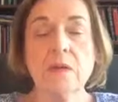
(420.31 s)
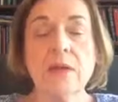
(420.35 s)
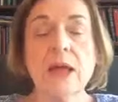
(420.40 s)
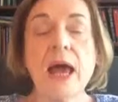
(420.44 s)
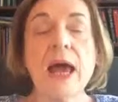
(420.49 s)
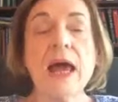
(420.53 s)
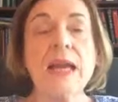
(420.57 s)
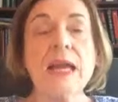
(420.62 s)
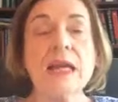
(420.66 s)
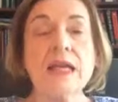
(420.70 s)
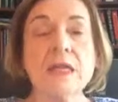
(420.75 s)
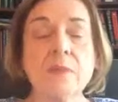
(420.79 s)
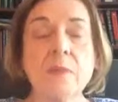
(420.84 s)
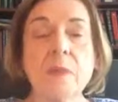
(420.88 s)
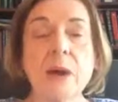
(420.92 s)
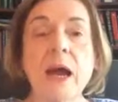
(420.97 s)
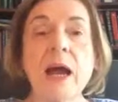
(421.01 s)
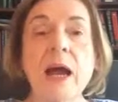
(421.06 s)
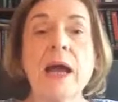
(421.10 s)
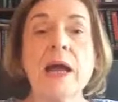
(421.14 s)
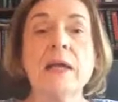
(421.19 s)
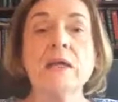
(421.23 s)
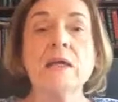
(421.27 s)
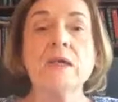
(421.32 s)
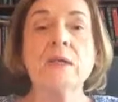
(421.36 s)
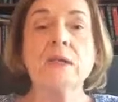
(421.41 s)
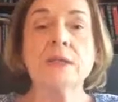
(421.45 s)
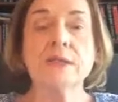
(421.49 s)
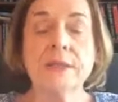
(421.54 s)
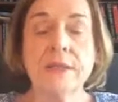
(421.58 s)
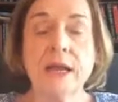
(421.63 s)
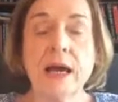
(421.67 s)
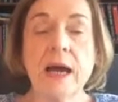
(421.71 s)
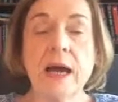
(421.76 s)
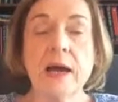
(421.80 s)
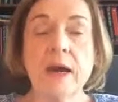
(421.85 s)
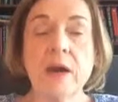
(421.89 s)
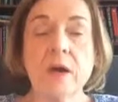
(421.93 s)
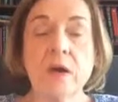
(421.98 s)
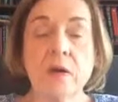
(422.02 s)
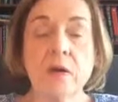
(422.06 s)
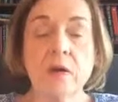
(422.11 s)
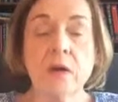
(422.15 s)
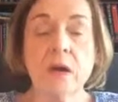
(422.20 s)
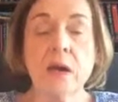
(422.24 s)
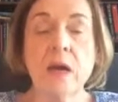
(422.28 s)
That is my
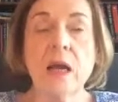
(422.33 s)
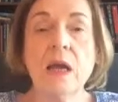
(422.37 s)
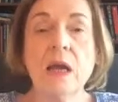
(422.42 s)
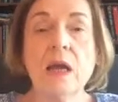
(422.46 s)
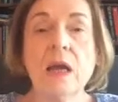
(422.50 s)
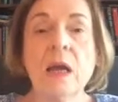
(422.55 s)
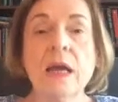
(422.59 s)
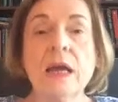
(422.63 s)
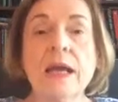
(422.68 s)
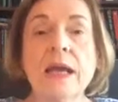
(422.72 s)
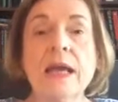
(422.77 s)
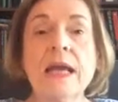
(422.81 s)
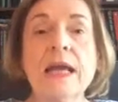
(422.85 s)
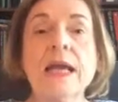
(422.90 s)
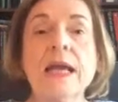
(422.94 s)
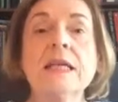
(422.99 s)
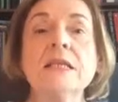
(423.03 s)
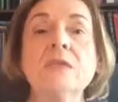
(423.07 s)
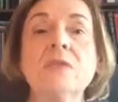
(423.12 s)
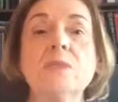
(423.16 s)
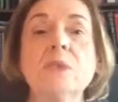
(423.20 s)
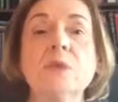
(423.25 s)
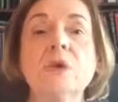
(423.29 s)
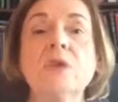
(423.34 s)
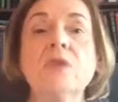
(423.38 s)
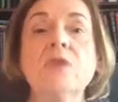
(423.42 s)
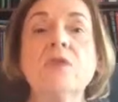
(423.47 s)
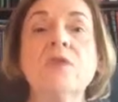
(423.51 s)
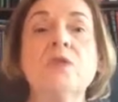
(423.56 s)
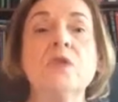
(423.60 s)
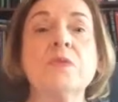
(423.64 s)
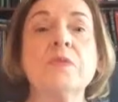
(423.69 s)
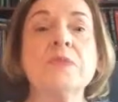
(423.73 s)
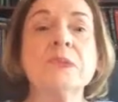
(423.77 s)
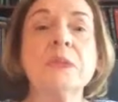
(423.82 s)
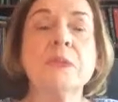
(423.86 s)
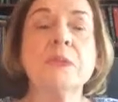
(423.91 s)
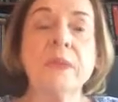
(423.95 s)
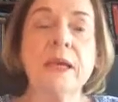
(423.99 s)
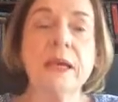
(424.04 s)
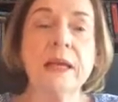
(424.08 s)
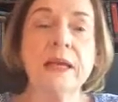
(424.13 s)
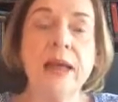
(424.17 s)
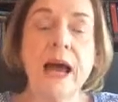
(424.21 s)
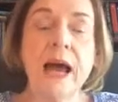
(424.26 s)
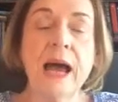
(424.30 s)
desire. And it has moved from
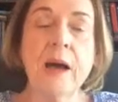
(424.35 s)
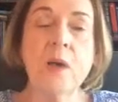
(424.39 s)
something that I